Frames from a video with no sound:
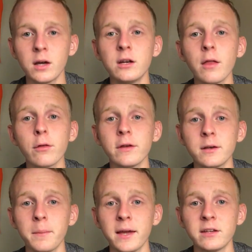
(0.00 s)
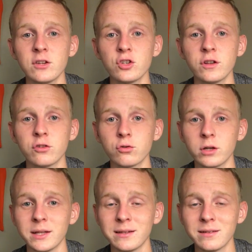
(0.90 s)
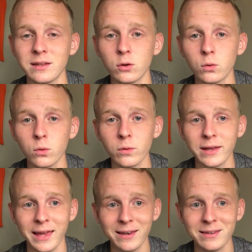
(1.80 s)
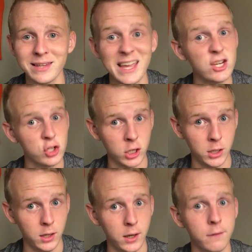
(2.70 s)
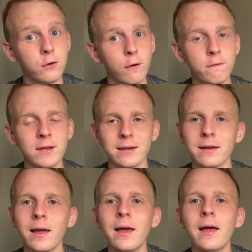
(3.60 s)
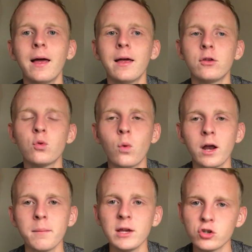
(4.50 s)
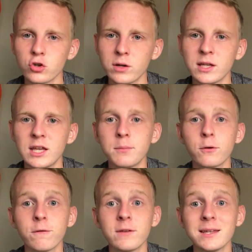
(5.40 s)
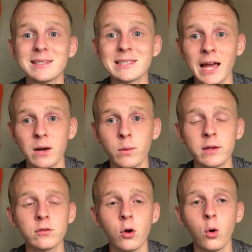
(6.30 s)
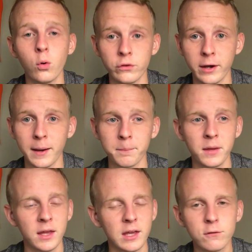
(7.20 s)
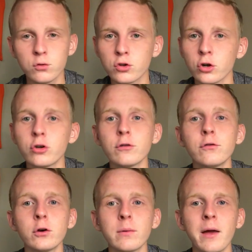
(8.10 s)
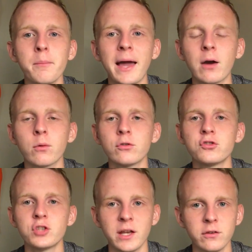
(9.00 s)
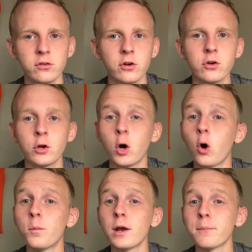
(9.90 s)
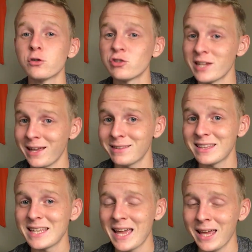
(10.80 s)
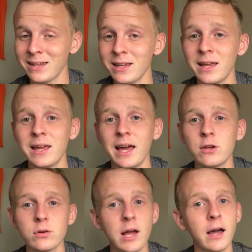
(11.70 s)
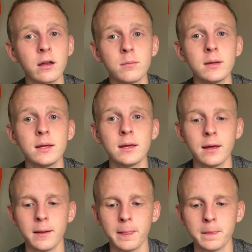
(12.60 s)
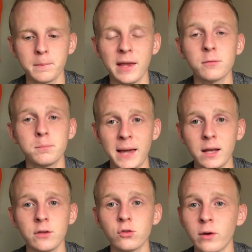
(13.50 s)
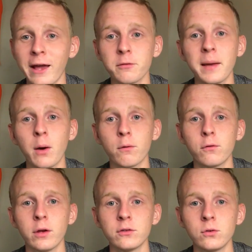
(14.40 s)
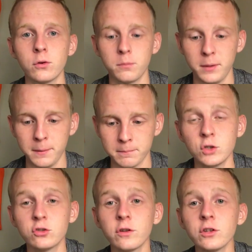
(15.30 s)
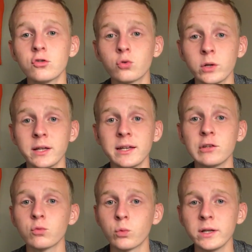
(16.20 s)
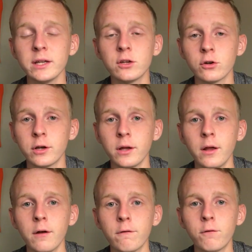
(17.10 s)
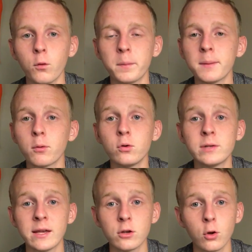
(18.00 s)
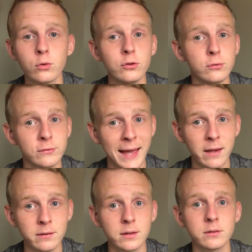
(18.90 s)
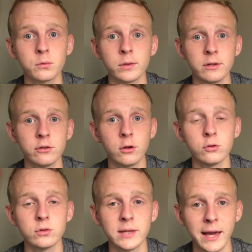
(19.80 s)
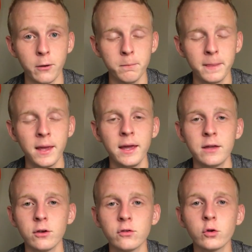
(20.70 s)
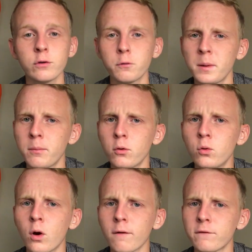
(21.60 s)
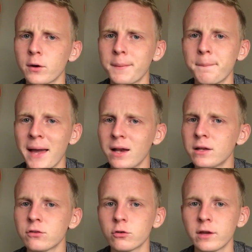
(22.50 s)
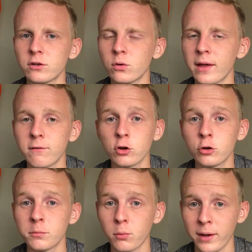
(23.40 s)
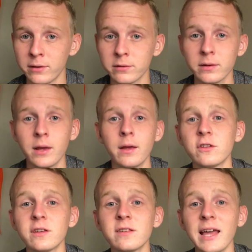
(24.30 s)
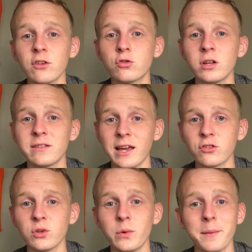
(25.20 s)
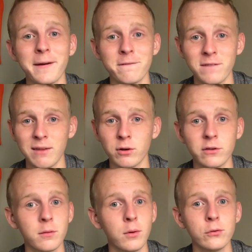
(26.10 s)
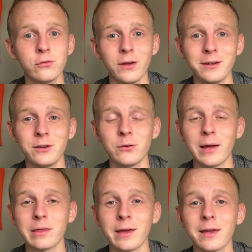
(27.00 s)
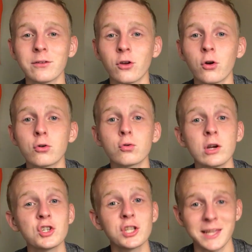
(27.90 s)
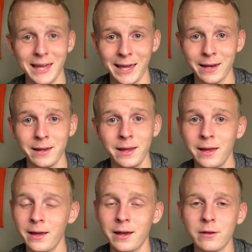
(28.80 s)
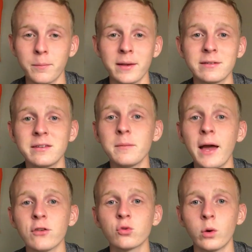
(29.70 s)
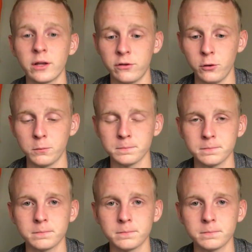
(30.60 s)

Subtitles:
Another thing to pay attention in this drill is the orientation of your feet. You want to make sure and keep your feet sideways the whole time. If you turn your foot around backwards, chances are you're going to open up your stance at the end, and you're not going to be as balanced or as powerful as you could be. So this drill is really good for people who tend to go too fast because it really slows you down. It's also good for people who aren't very balanced or they don't have a good brace. So this next drill is actually one of my favorite. It's the most fun to do, I think. It's called Crush the Can, and it's by Seabass22.